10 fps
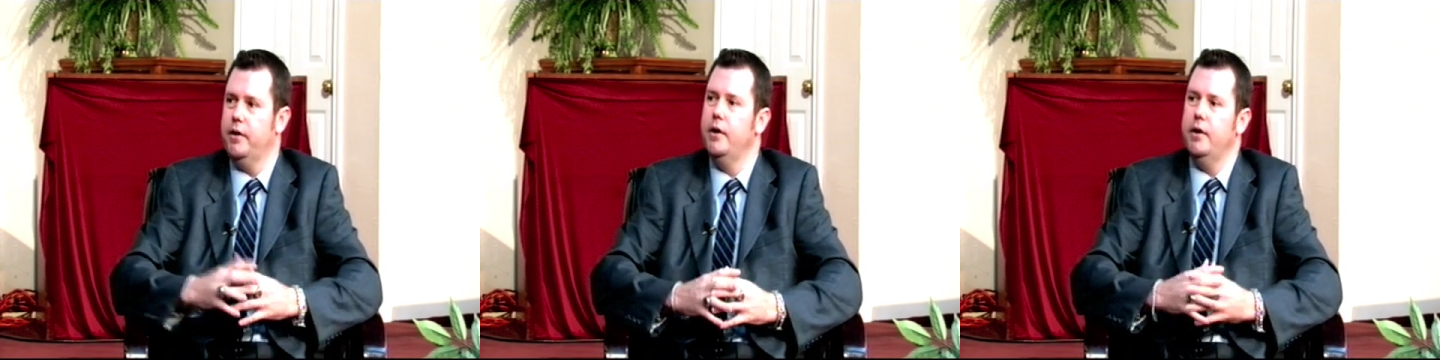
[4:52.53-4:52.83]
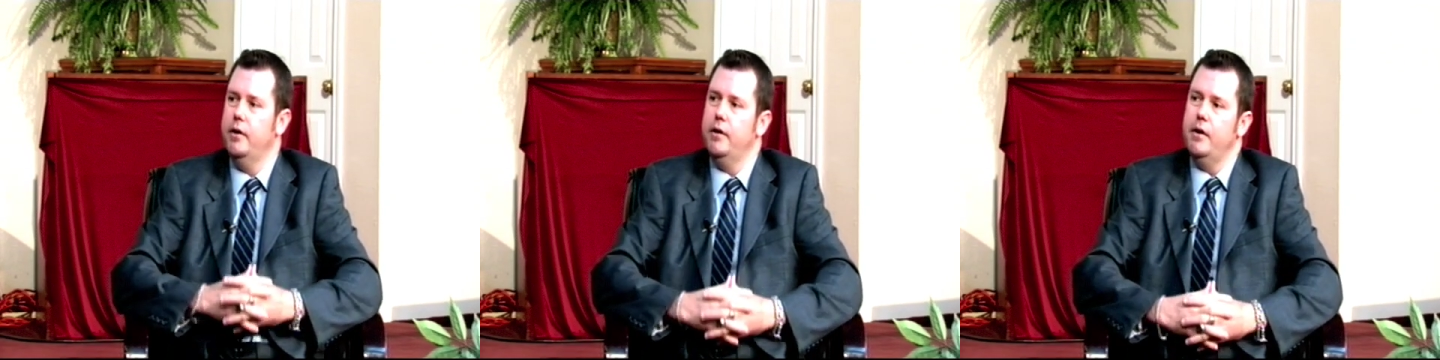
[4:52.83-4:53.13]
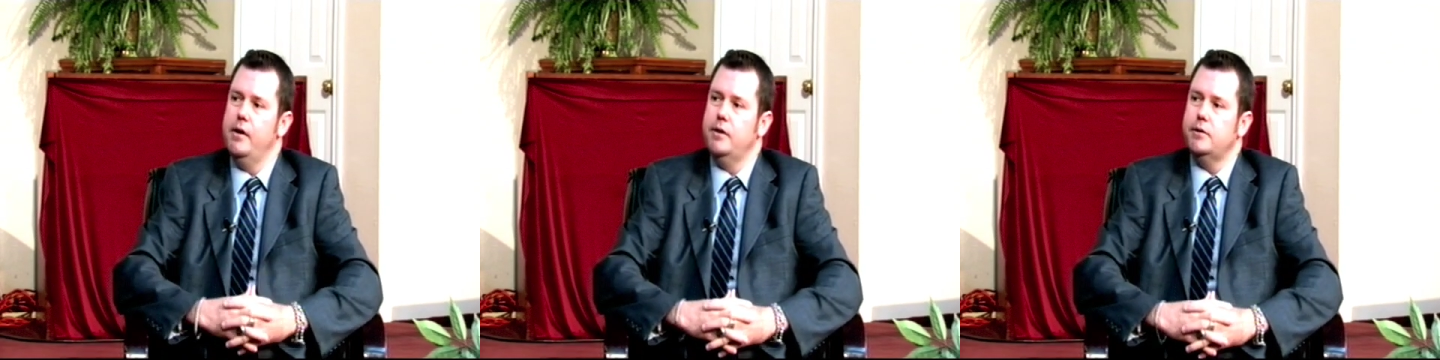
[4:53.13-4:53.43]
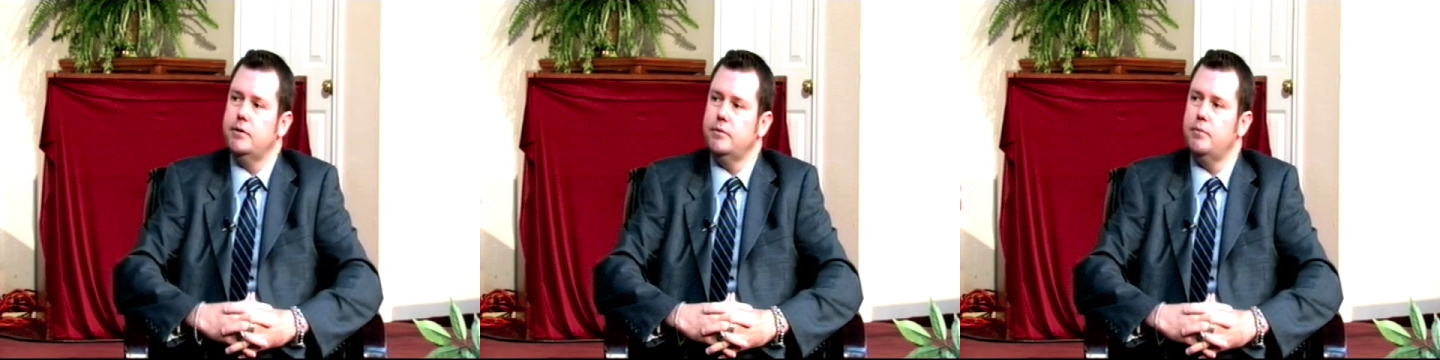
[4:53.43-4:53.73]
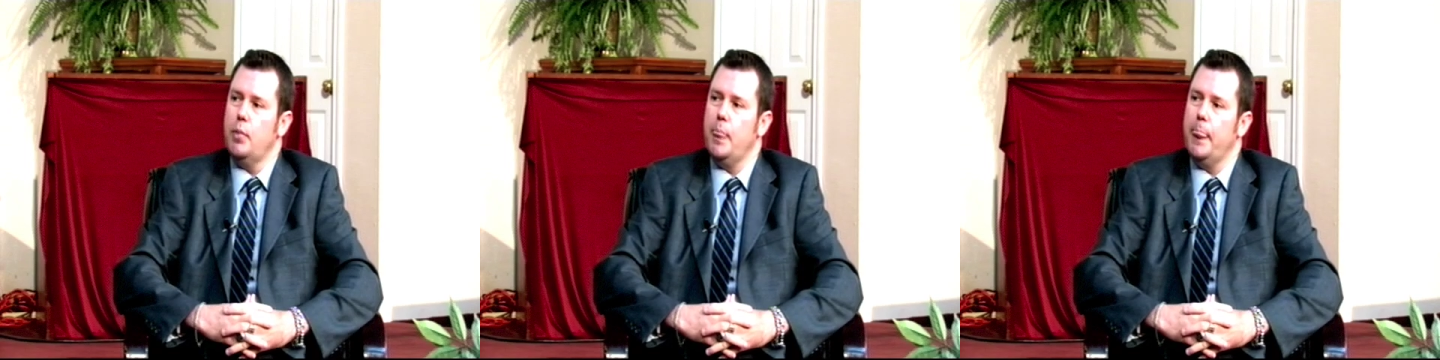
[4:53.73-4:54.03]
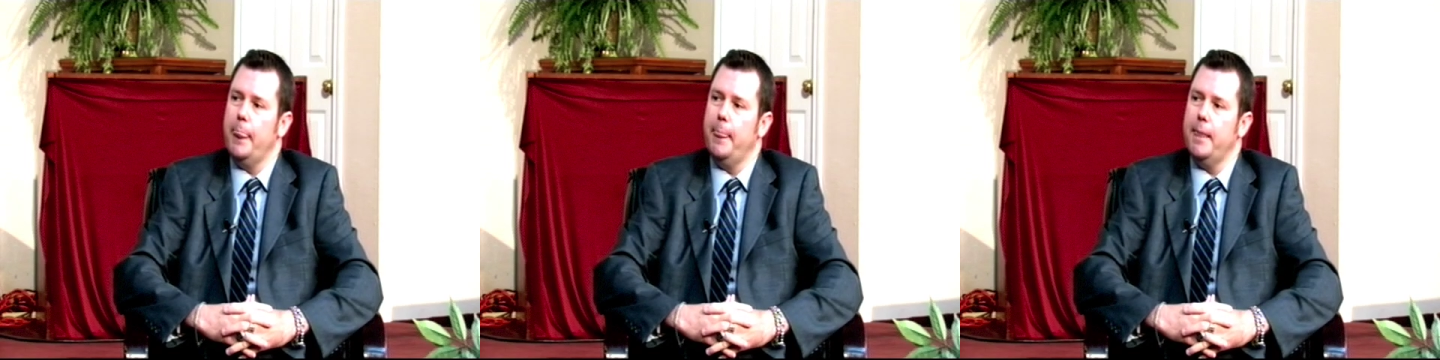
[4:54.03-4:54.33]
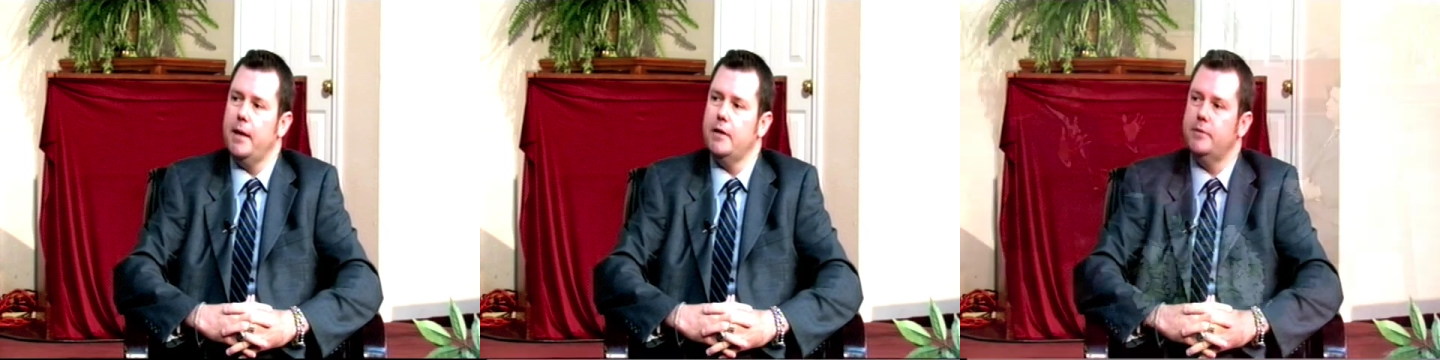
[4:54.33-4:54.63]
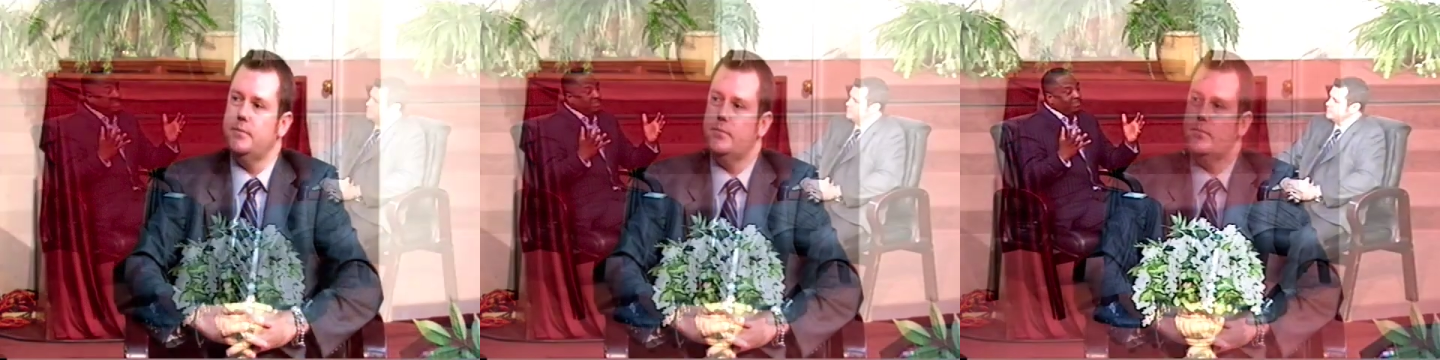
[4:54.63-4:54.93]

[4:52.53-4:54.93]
Well, I got my appraisal